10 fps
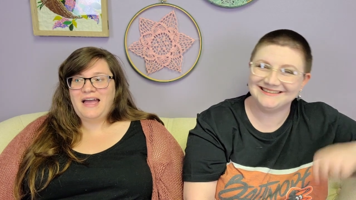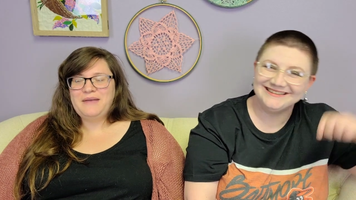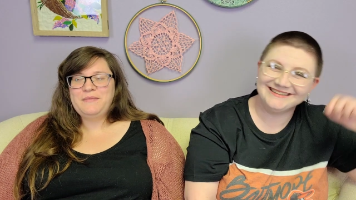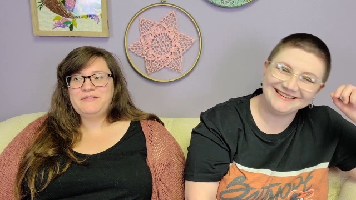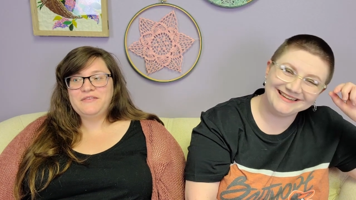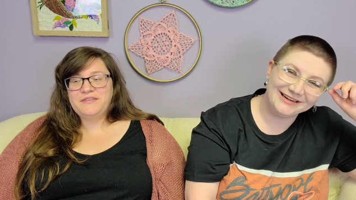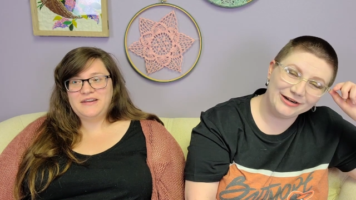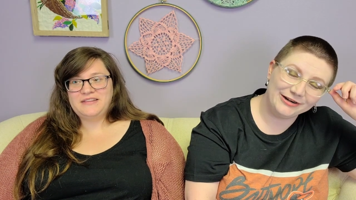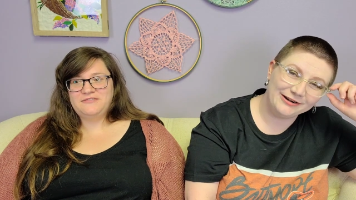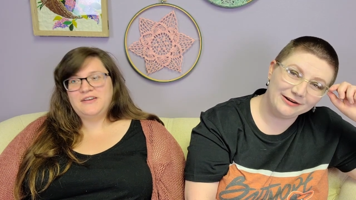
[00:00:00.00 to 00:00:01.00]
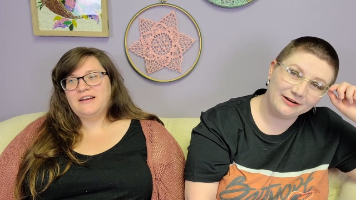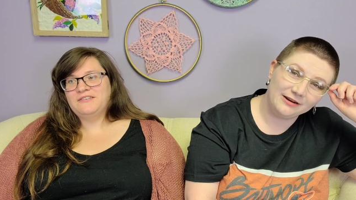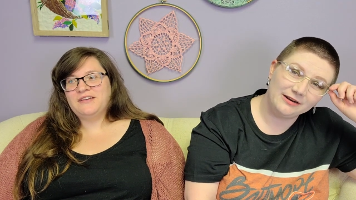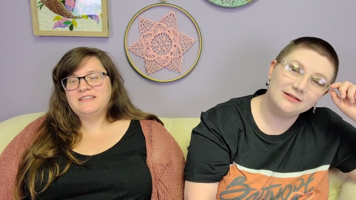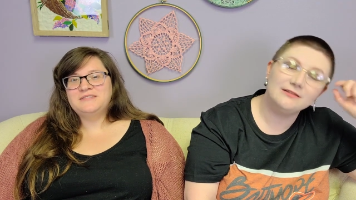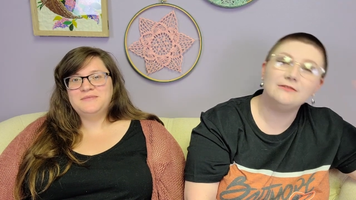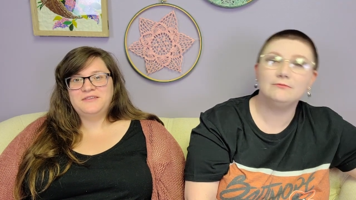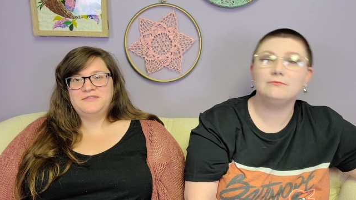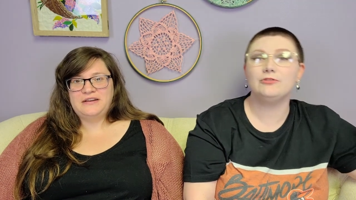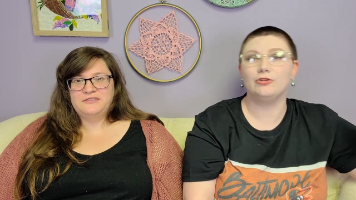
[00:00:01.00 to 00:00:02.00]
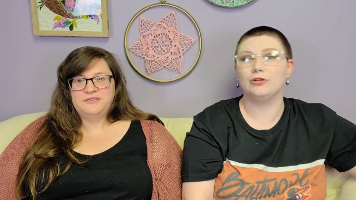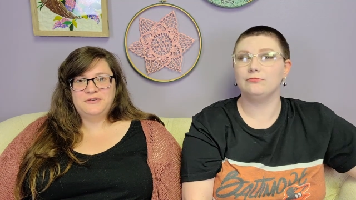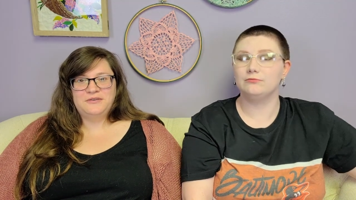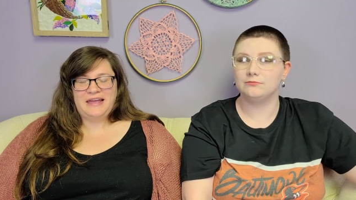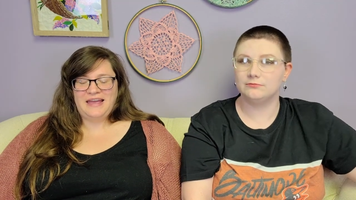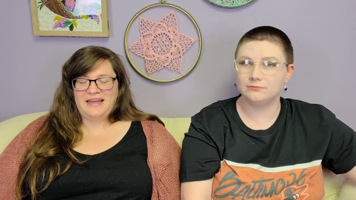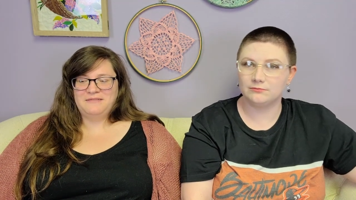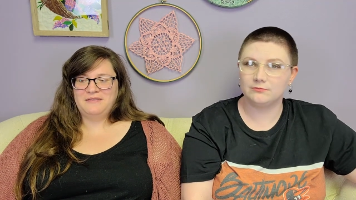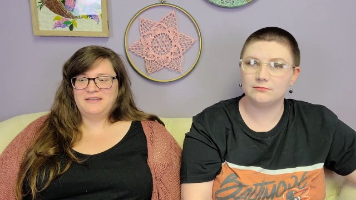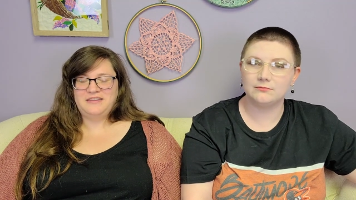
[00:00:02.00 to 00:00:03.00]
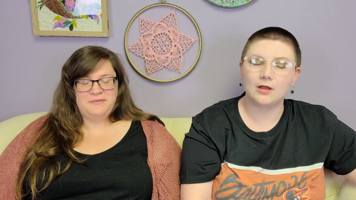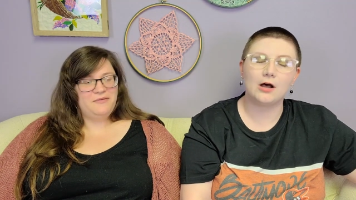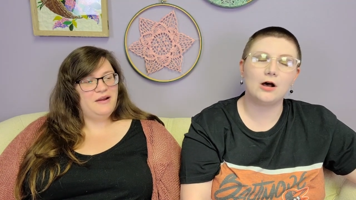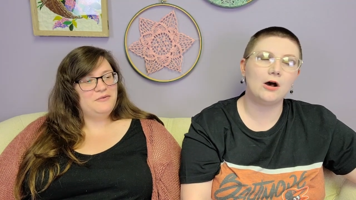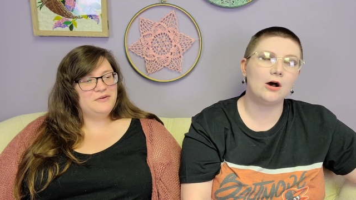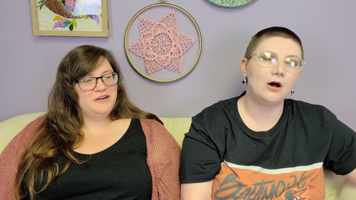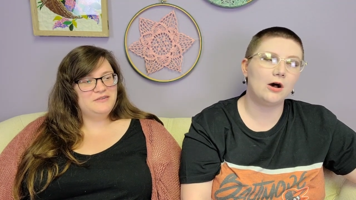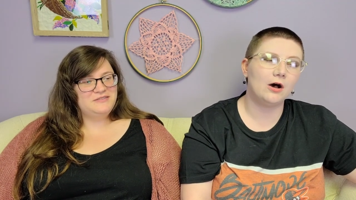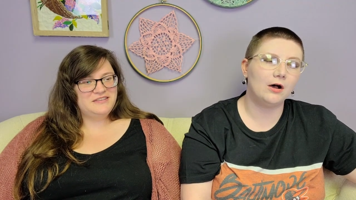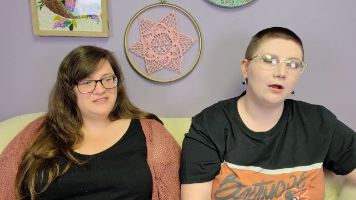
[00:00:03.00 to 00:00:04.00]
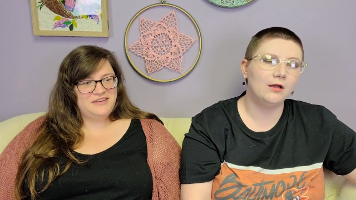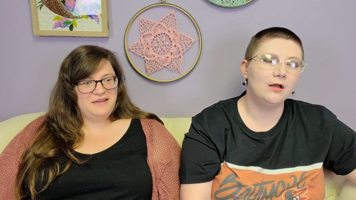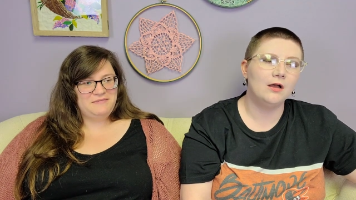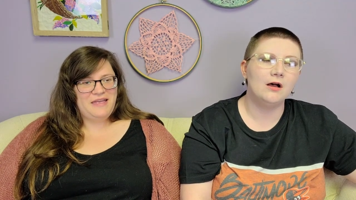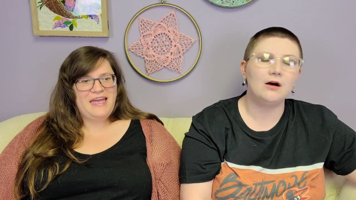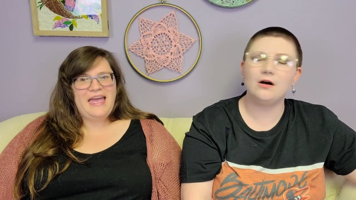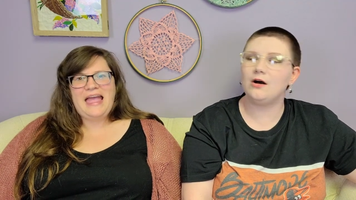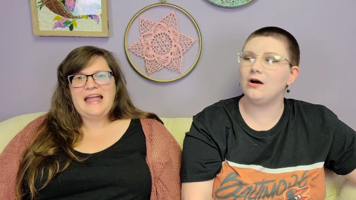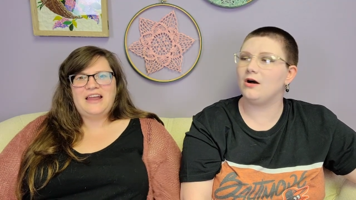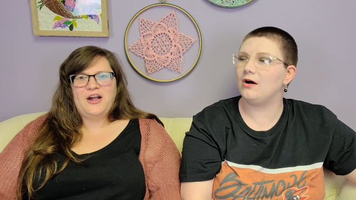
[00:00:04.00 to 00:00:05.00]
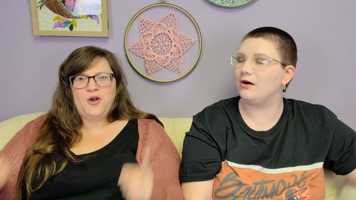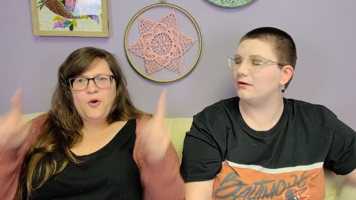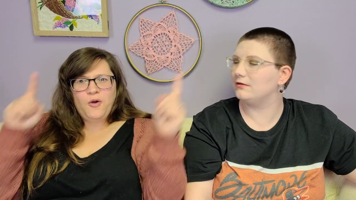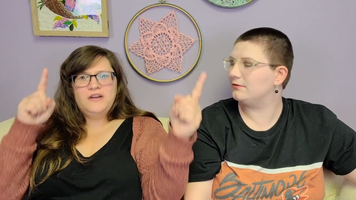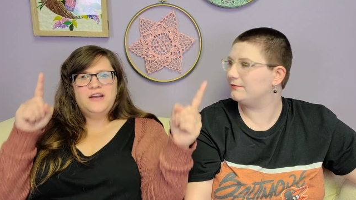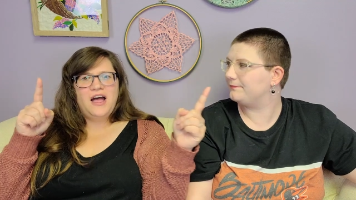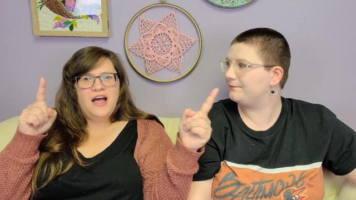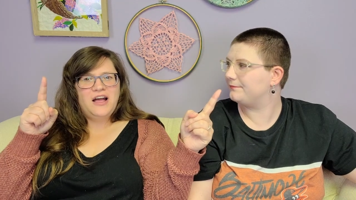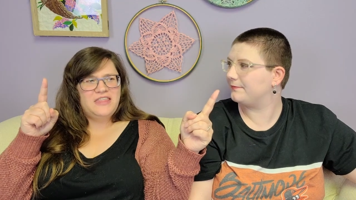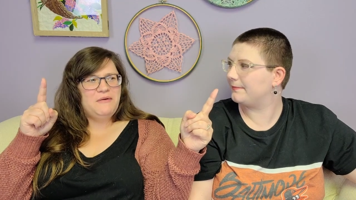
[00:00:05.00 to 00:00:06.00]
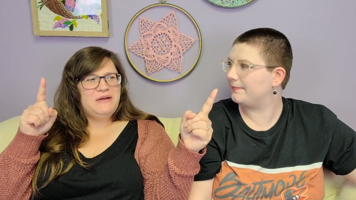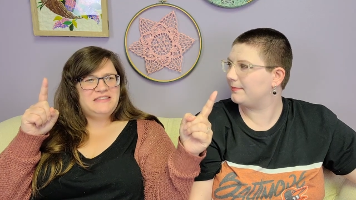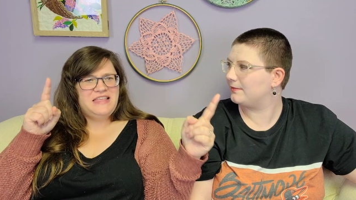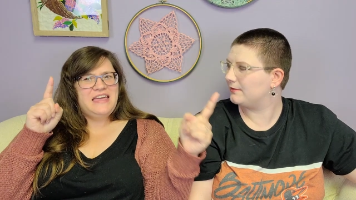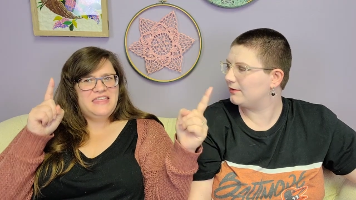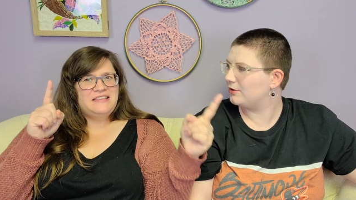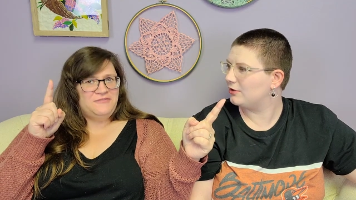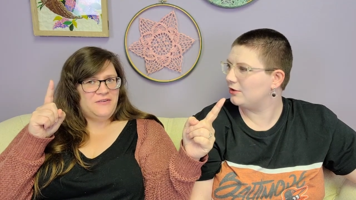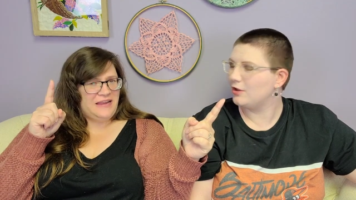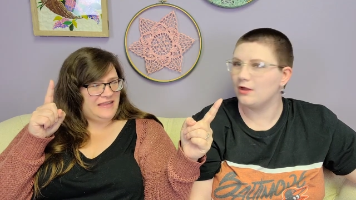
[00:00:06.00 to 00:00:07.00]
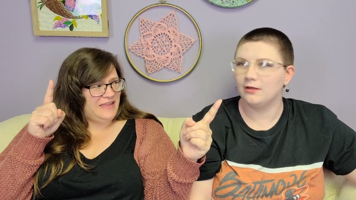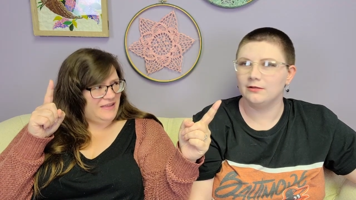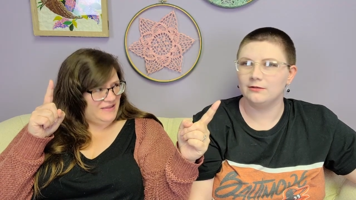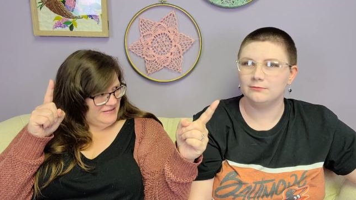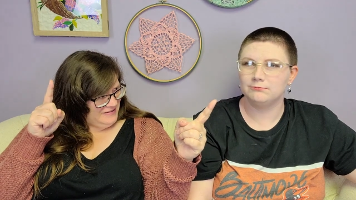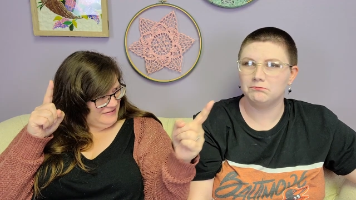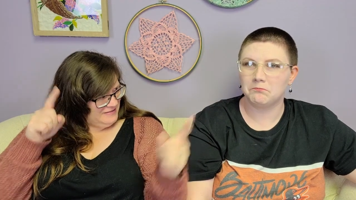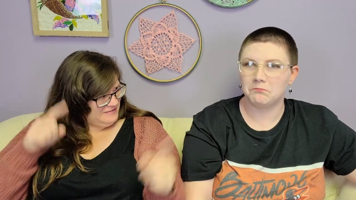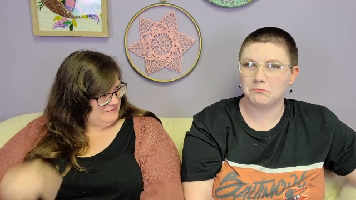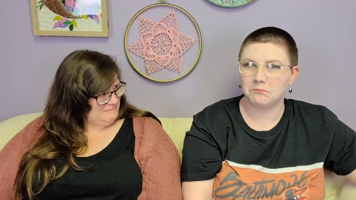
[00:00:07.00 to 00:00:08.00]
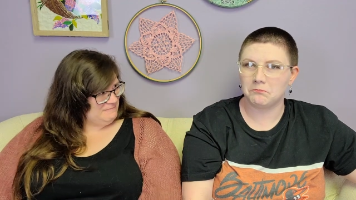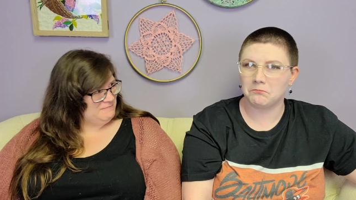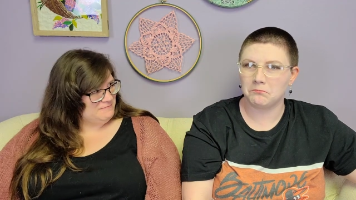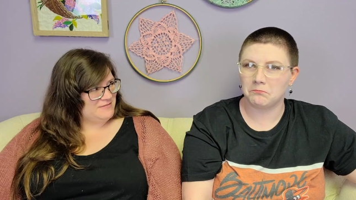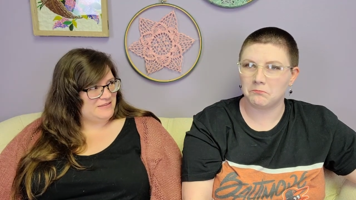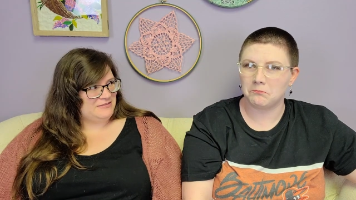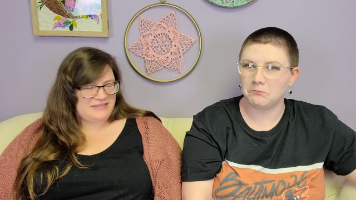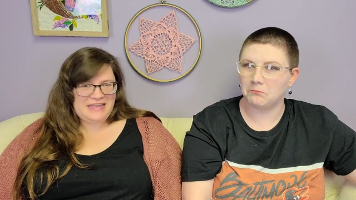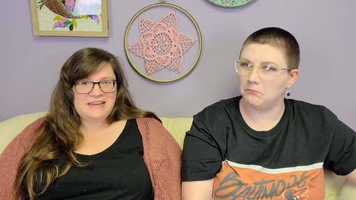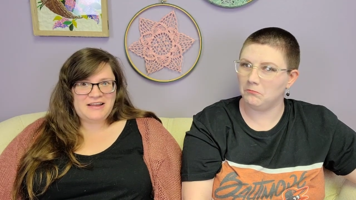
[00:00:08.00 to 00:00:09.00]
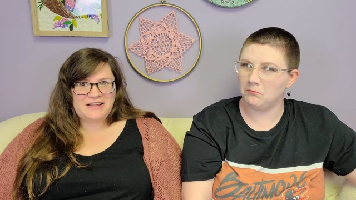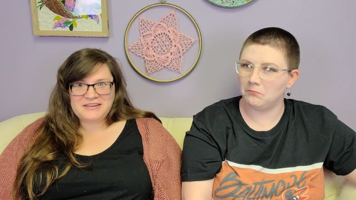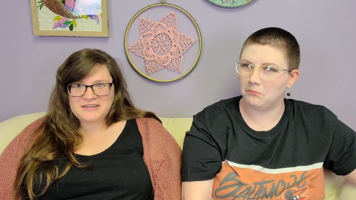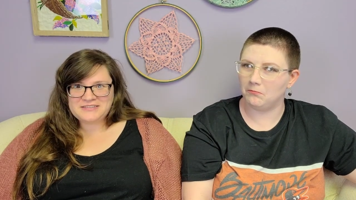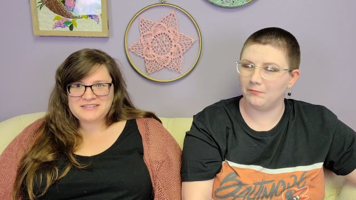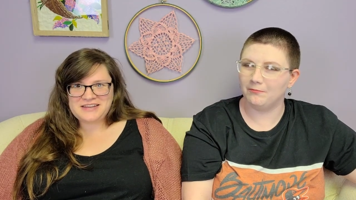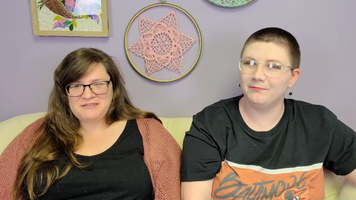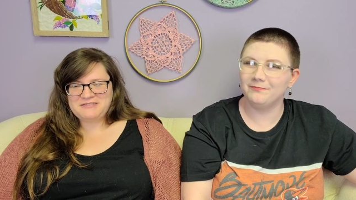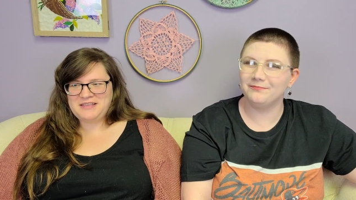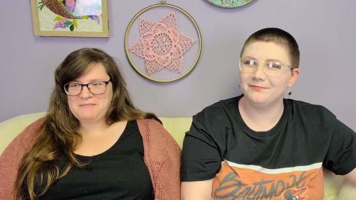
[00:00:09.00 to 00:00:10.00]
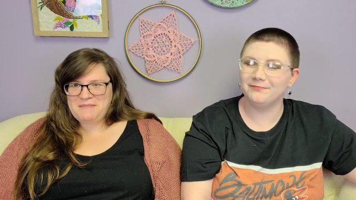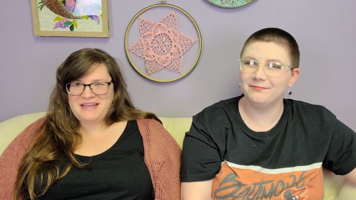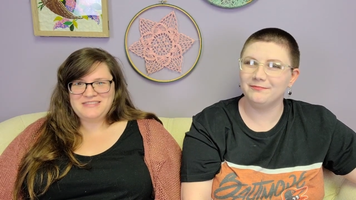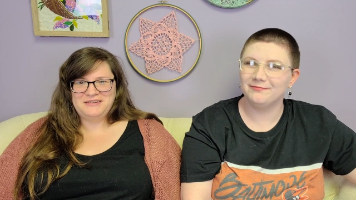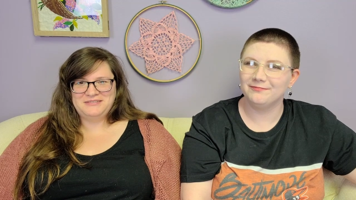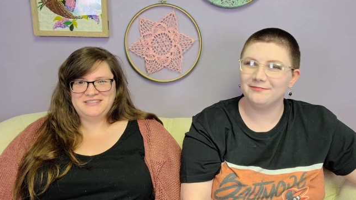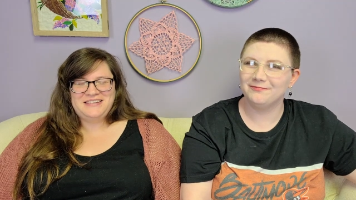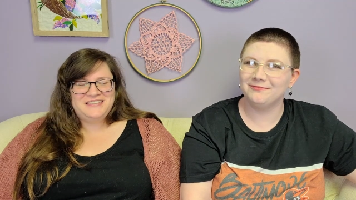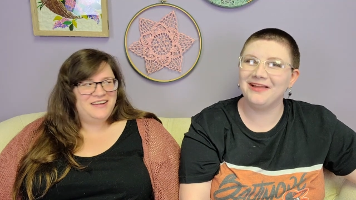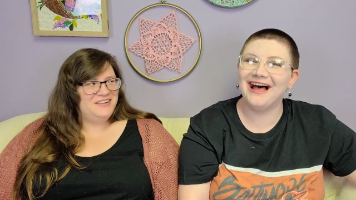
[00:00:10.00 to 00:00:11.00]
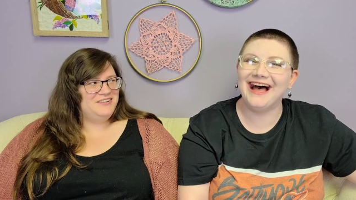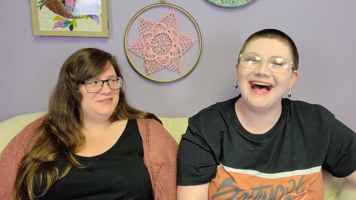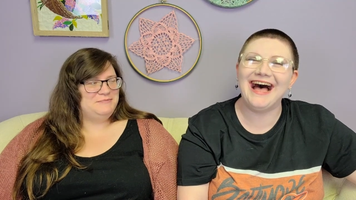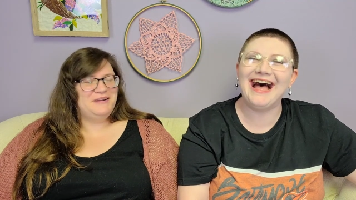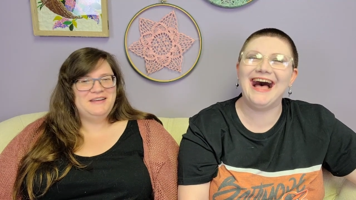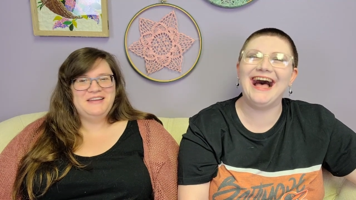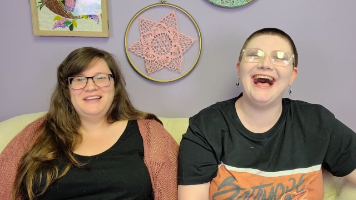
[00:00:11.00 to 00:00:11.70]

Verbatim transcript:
Speaker 1: I am having fun at the fair. I've gotten some good fair good. food. I had uh, deep fried Oreos yesterday, oh. and a ah. corn dog that was like this freaking long. It was eight dollars, mm. and I was like mad that it was eight dollars, but